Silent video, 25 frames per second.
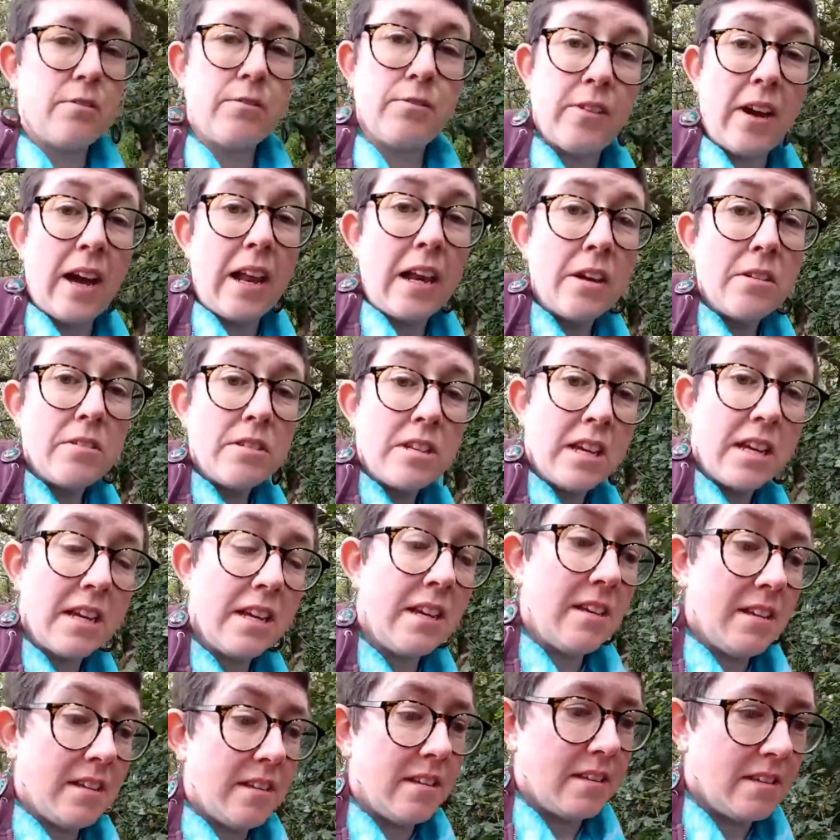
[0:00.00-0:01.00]
fallow
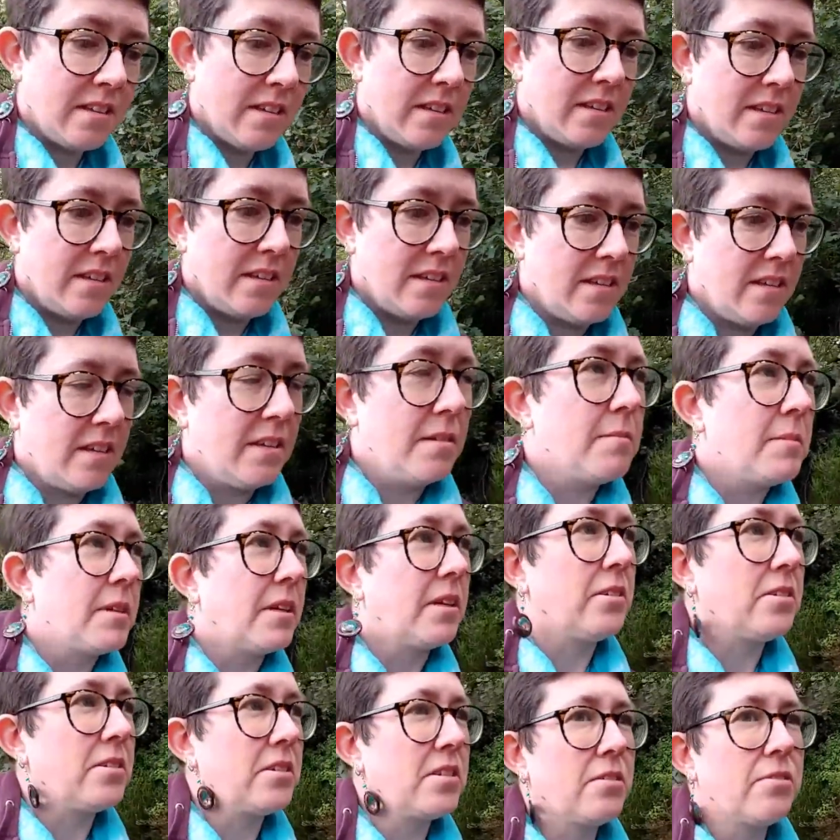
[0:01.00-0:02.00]
deer,
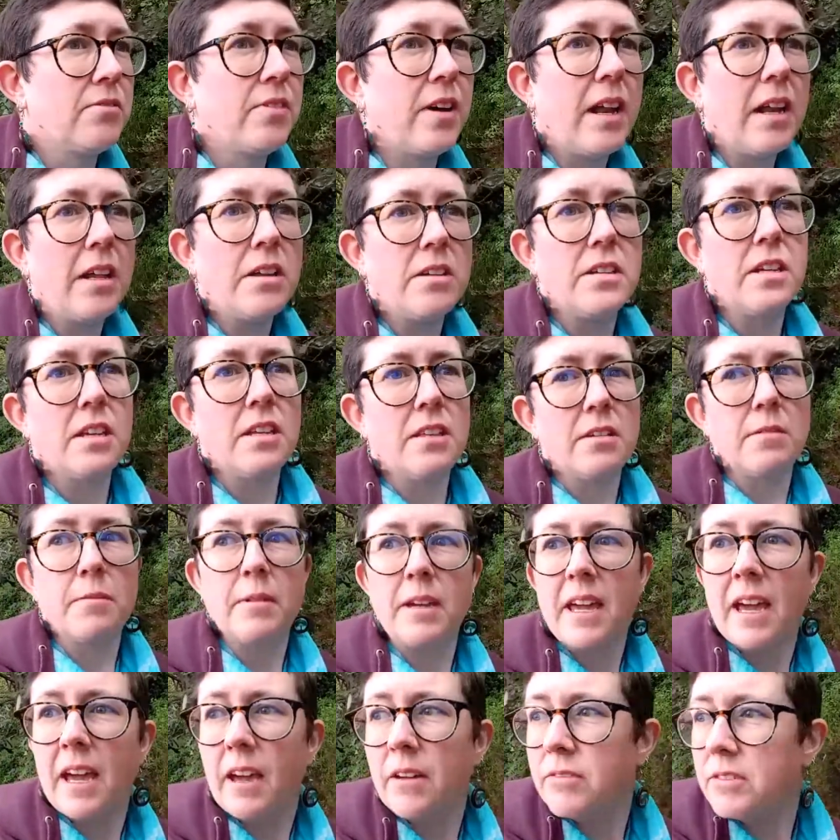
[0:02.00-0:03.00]
because the fallow deer
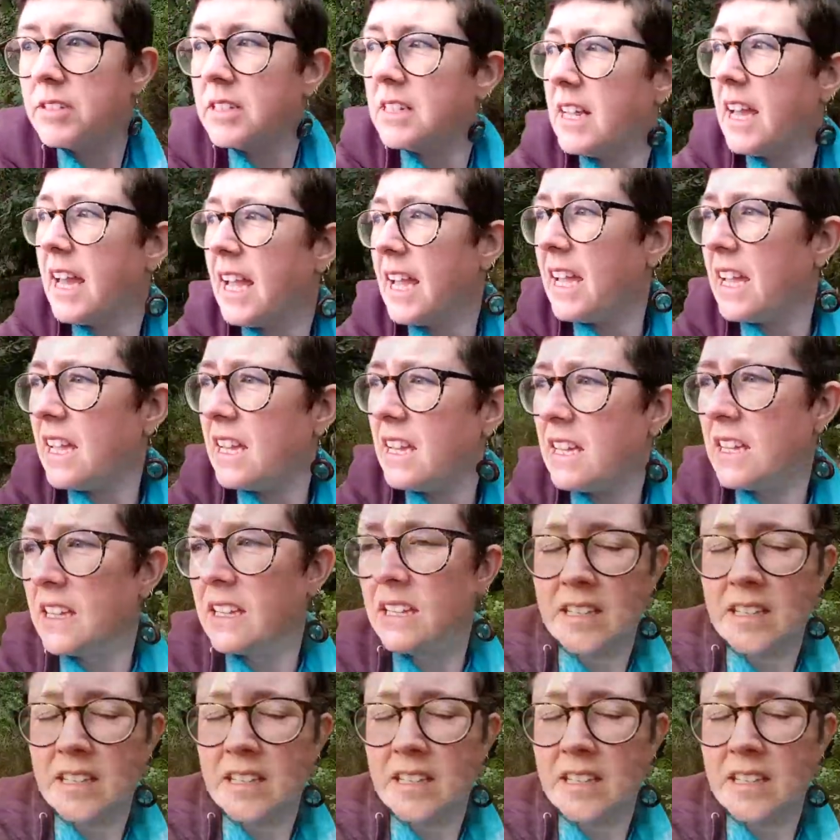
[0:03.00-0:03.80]
that we have today